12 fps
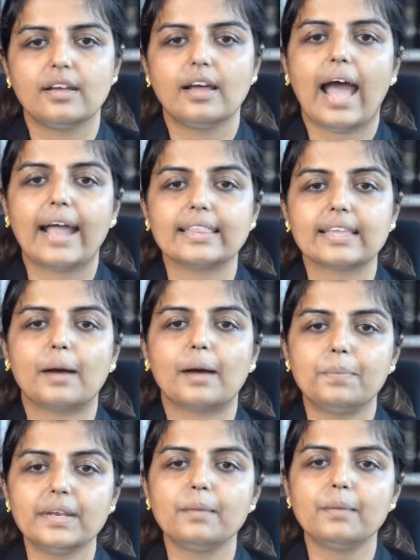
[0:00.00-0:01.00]
and the
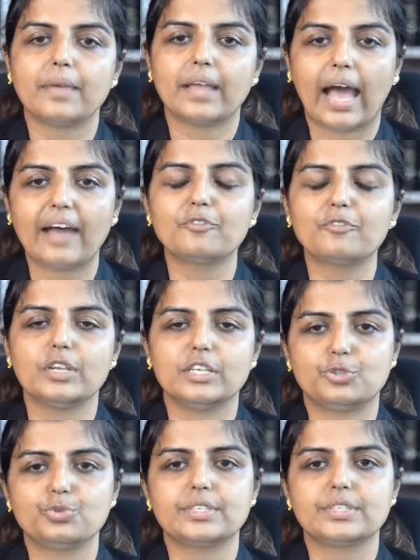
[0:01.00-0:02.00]
company may have to
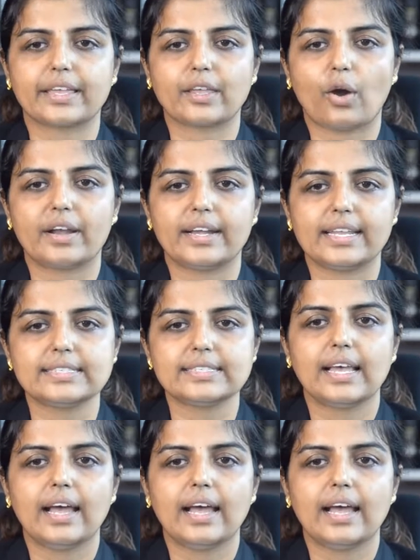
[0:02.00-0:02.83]
issue securities